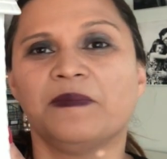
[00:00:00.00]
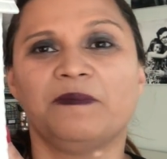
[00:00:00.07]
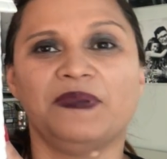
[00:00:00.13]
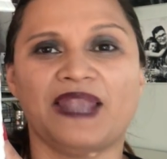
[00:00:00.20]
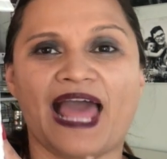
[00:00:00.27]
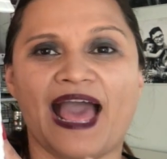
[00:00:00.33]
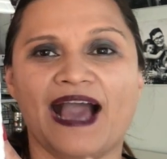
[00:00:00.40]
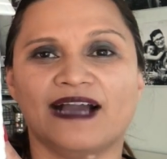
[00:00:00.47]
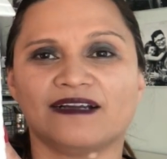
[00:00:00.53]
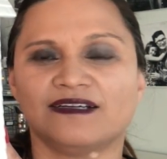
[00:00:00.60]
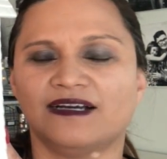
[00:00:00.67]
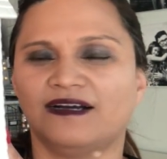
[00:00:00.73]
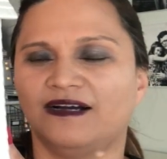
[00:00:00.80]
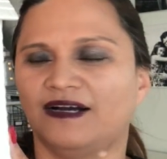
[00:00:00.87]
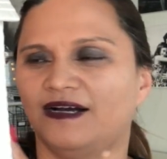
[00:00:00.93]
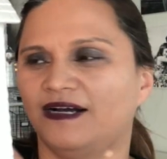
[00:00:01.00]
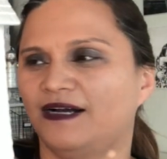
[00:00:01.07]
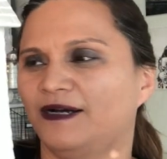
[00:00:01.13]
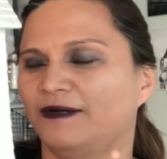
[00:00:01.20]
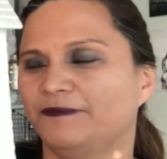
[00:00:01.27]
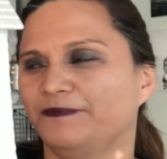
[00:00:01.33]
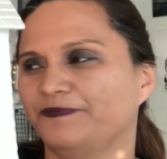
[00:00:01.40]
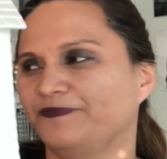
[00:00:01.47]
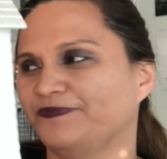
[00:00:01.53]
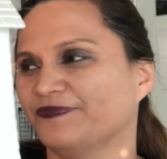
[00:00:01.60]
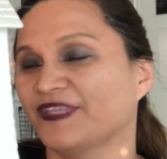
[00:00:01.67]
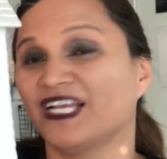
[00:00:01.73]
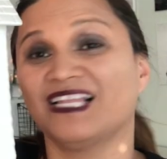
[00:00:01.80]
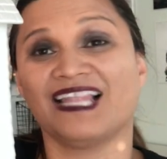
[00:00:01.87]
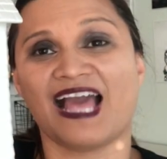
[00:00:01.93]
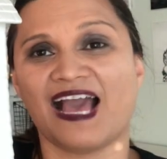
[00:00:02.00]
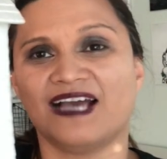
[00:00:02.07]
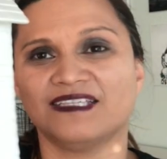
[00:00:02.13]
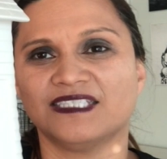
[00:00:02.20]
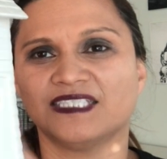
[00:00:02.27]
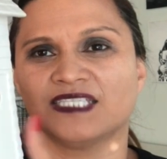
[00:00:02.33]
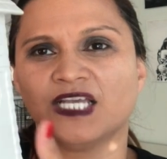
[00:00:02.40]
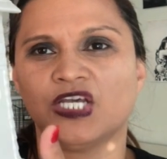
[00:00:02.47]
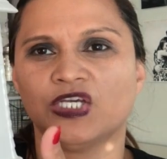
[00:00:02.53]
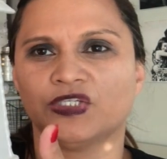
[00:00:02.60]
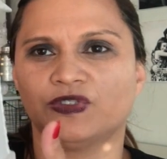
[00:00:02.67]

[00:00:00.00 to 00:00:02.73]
black, um, glass.